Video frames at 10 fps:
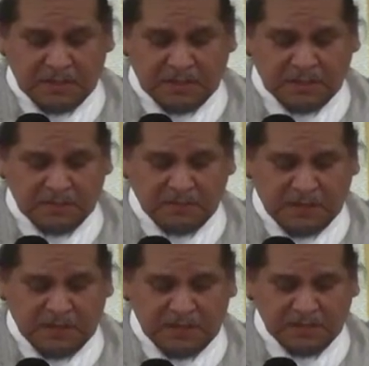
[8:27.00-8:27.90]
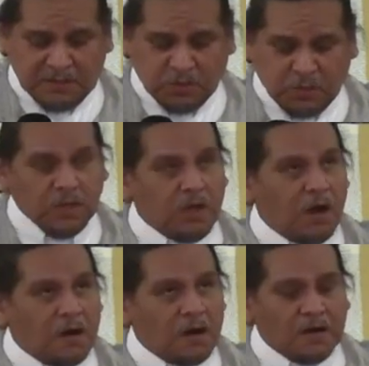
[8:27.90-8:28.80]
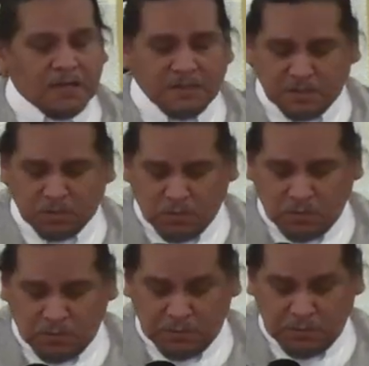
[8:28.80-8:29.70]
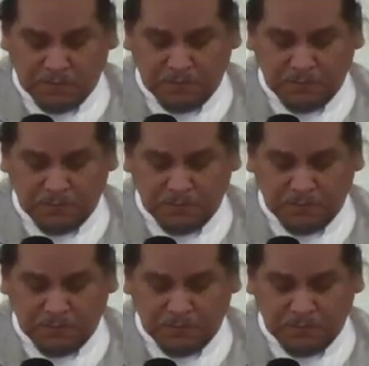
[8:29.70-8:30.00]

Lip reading: that defines who we are in this world.